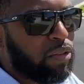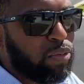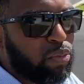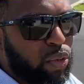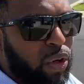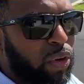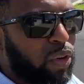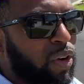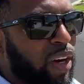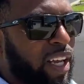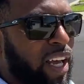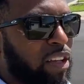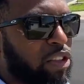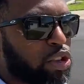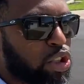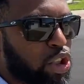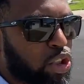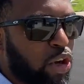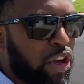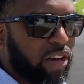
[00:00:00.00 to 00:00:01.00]
we're going to have to
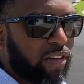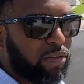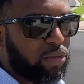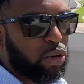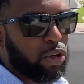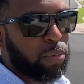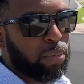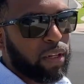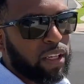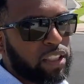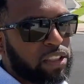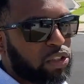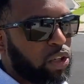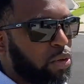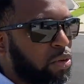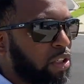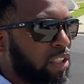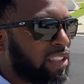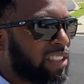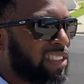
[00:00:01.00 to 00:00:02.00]
show you the floor plan so
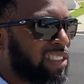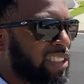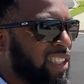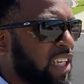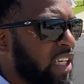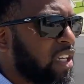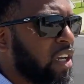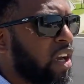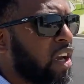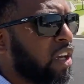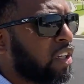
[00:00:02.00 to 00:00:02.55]
you can see